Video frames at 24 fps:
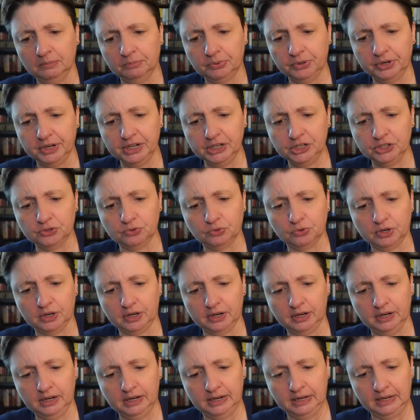pretty
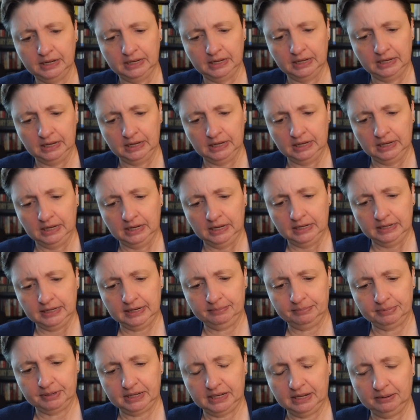sure,
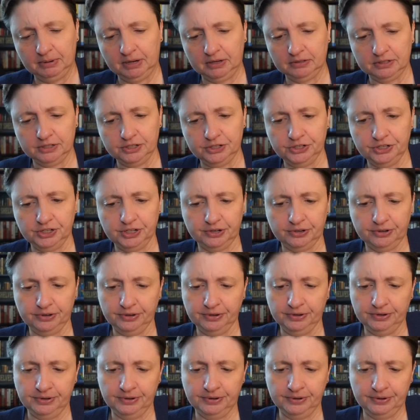yep, came out this year.